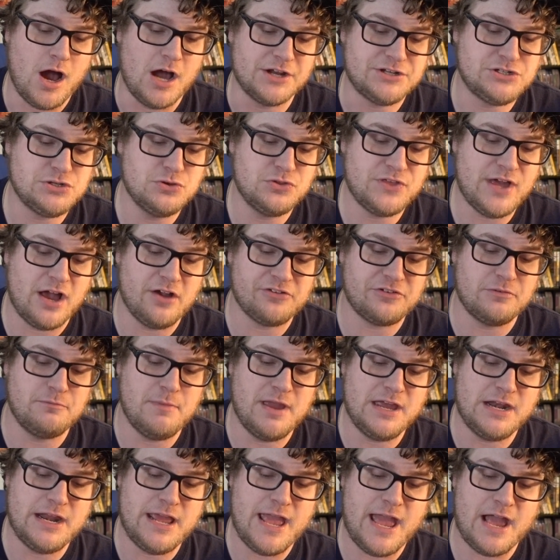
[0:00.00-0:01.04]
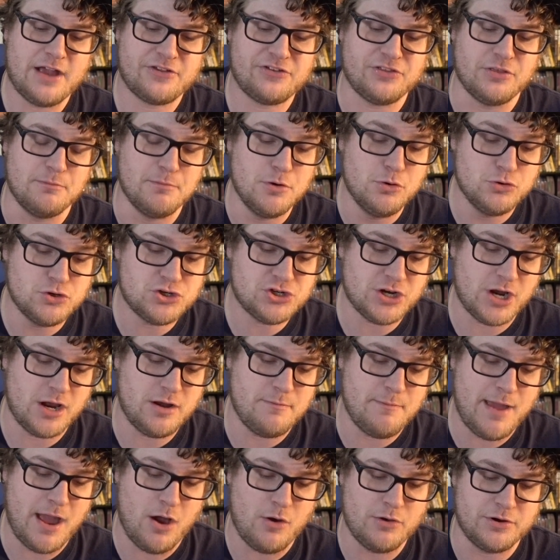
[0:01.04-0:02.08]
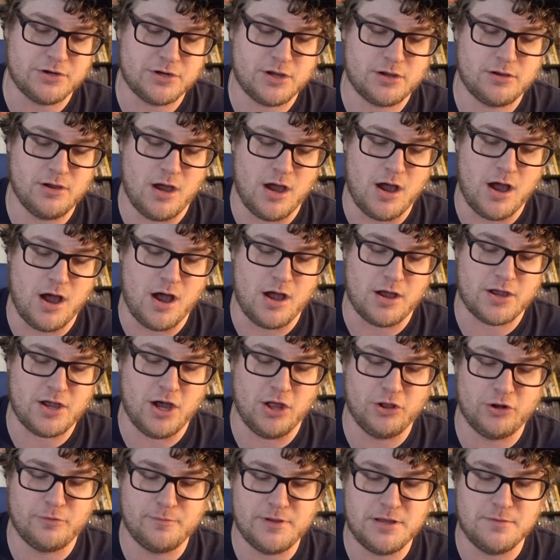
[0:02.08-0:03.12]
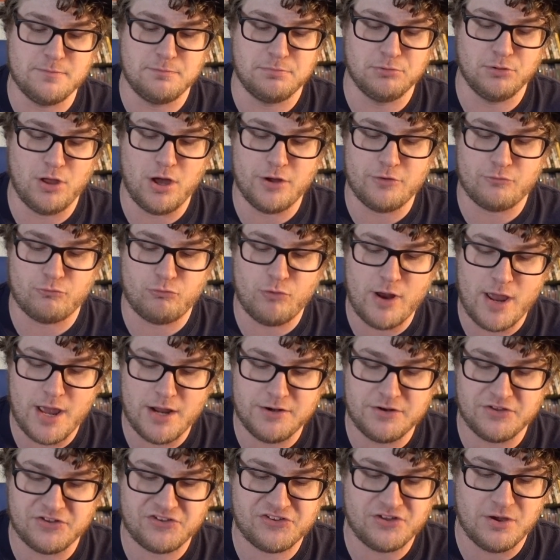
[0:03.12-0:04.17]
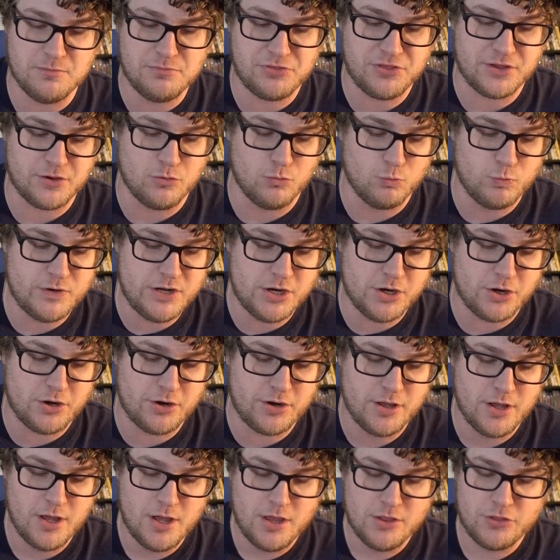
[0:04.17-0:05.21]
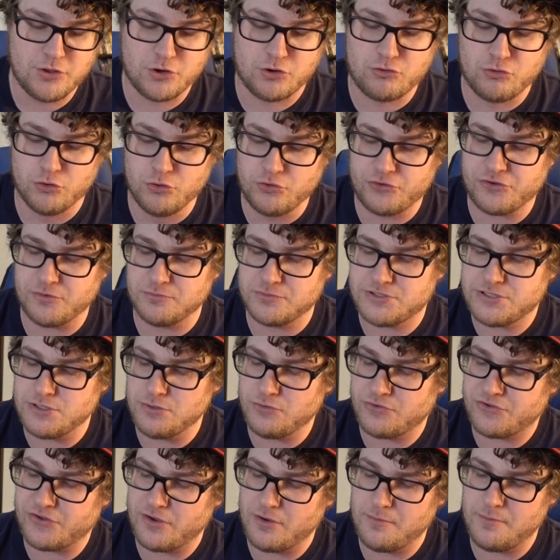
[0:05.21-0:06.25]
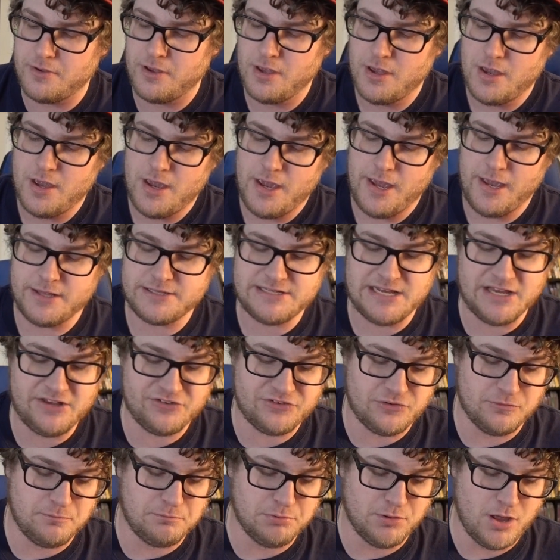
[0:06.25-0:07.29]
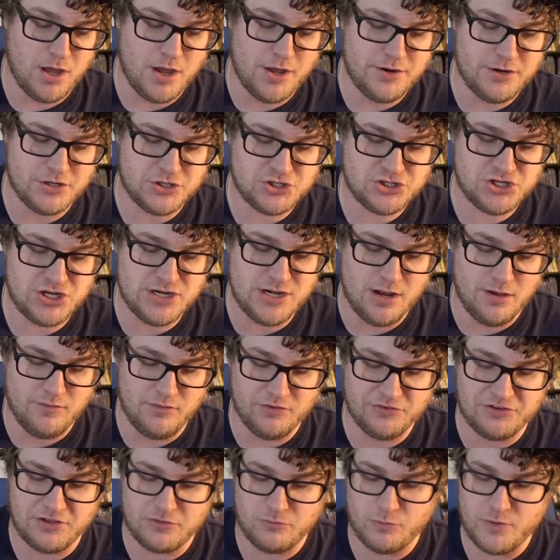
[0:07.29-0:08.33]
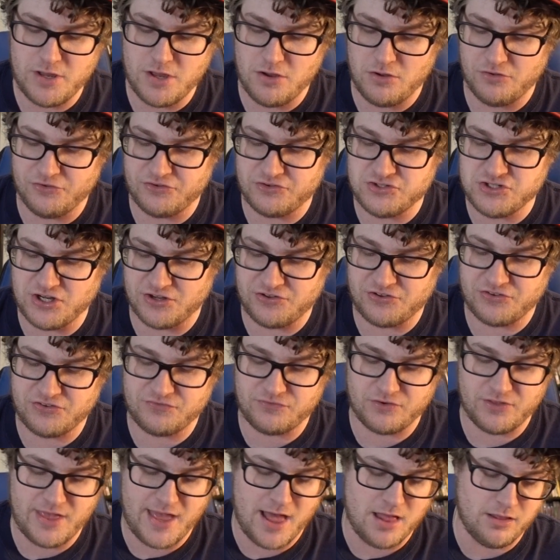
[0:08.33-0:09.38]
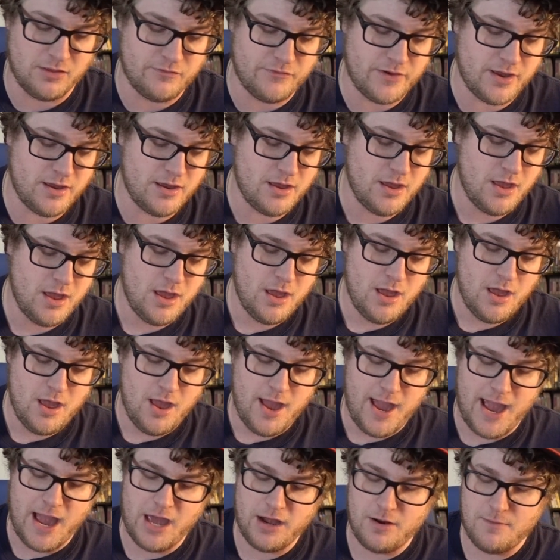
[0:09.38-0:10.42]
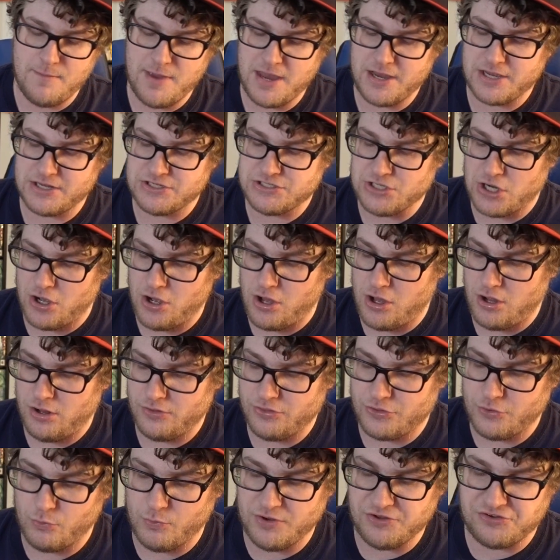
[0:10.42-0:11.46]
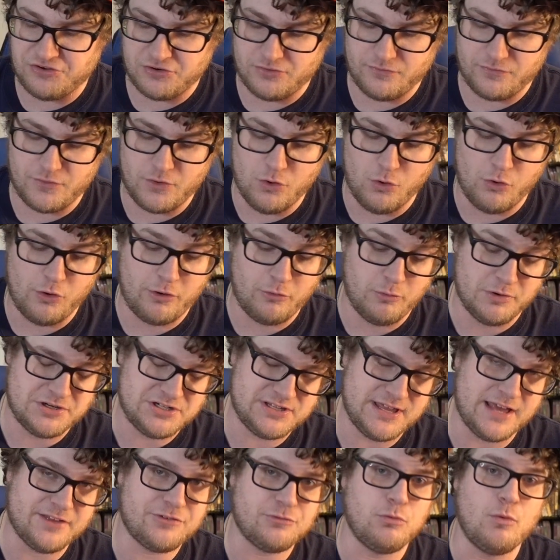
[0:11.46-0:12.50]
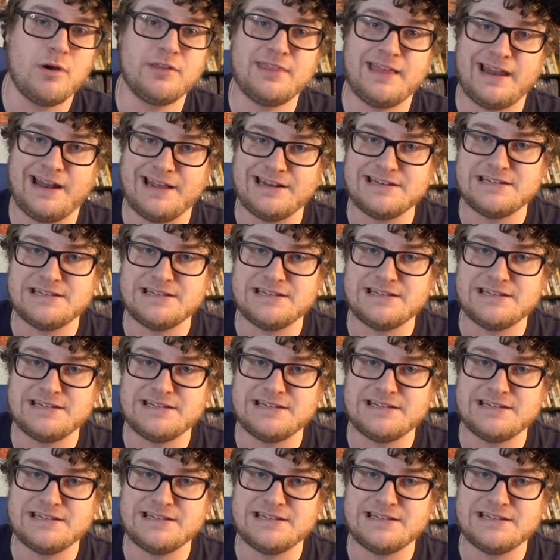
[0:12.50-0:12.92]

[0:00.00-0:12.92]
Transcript: 2000 Maniacs, The Moonshine Mountain, Color Me Blood Red, Something Weird, The Gruesome Twosome, Taste of Blood, She Devils on Wheels, Just for the Hell of It, How to Make a Doll, The Wizard of Gore, which that's one that I